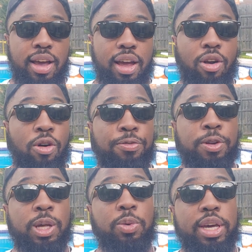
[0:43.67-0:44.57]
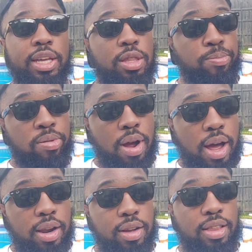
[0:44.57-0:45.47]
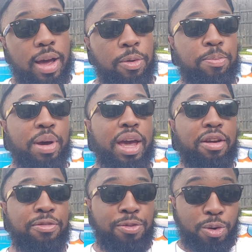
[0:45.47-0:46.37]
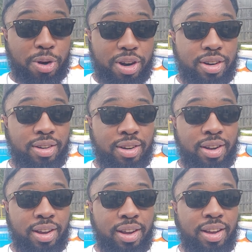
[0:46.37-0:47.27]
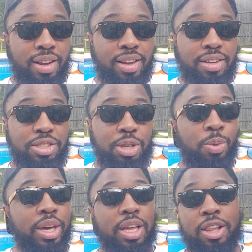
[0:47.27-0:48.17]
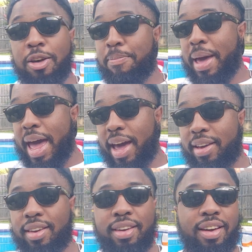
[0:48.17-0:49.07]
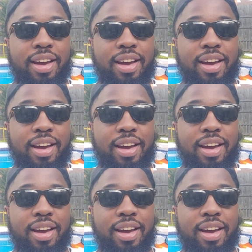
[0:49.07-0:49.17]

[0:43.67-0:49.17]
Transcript: And hopefully we get the product that we paid for so we can look back